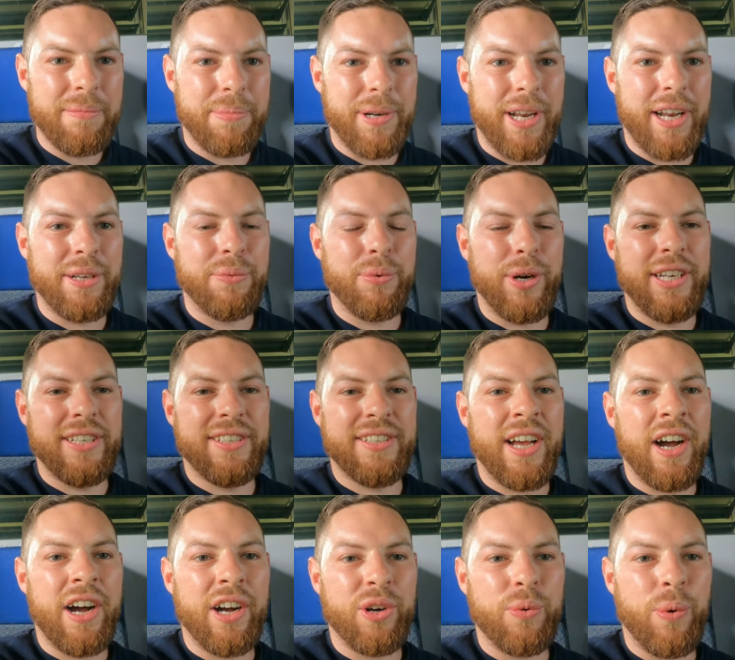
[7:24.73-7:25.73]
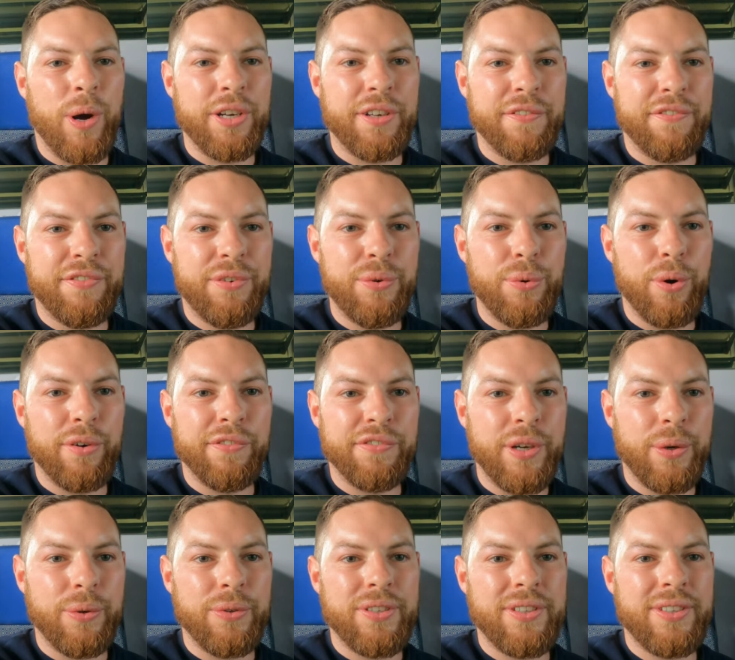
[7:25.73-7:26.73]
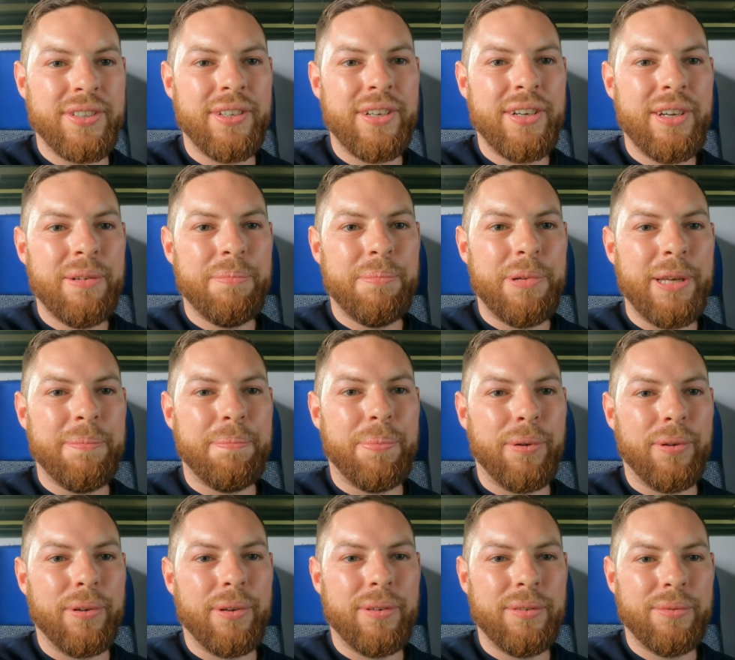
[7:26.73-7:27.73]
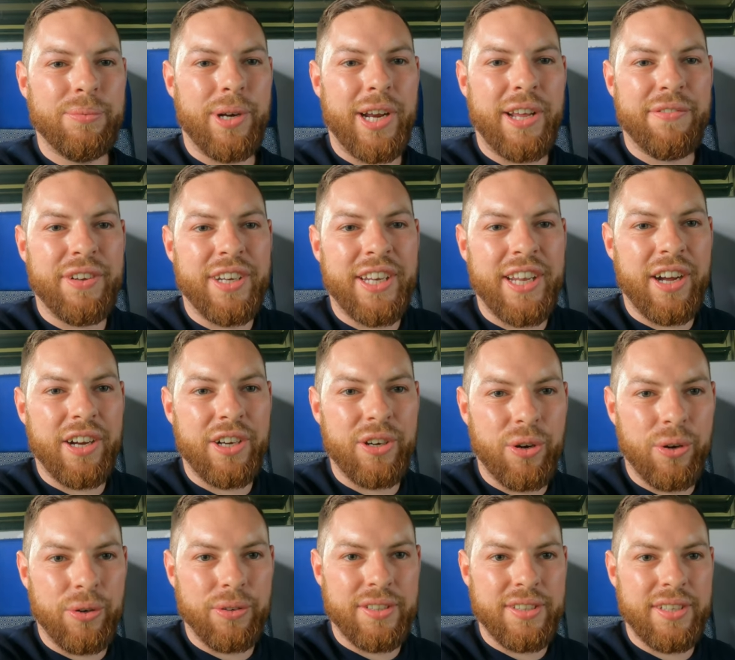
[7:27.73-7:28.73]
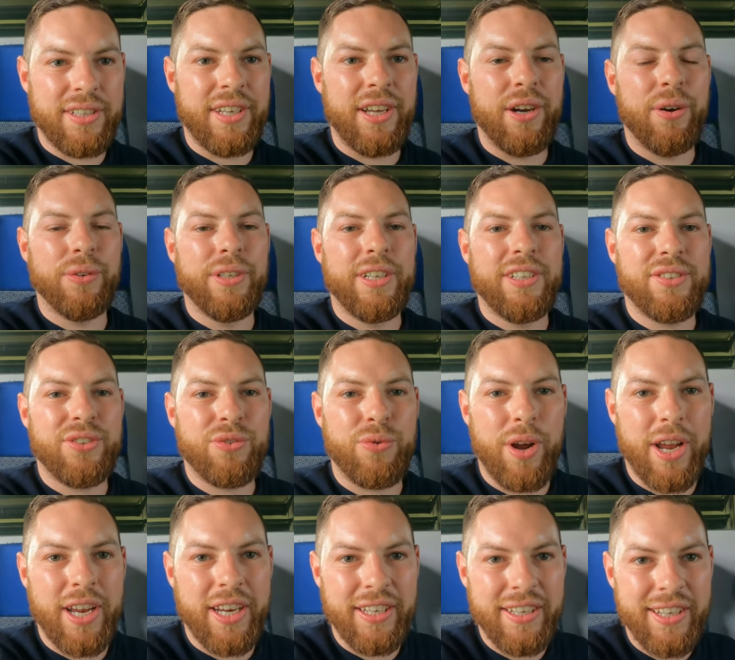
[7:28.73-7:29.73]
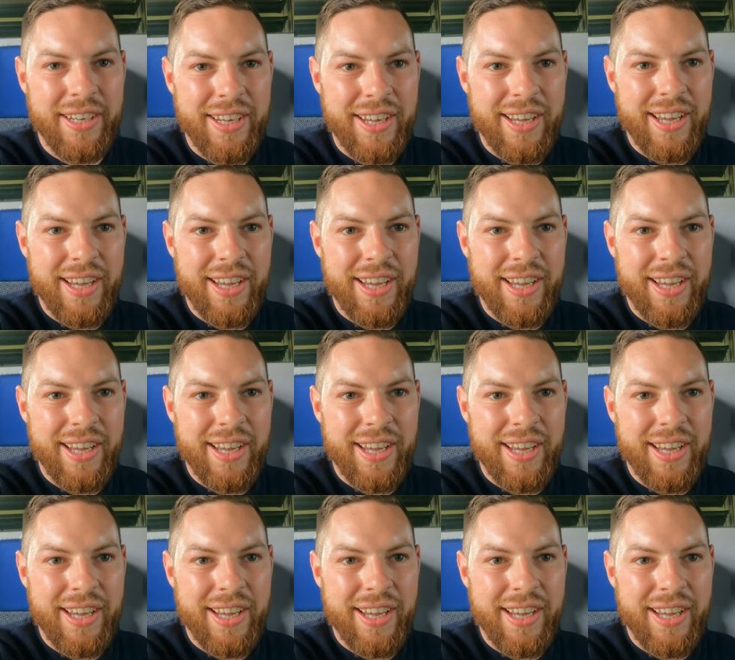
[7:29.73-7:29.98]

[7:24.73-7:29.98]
but anyways, there are quite a few of those people, whatever they are called, here on this train.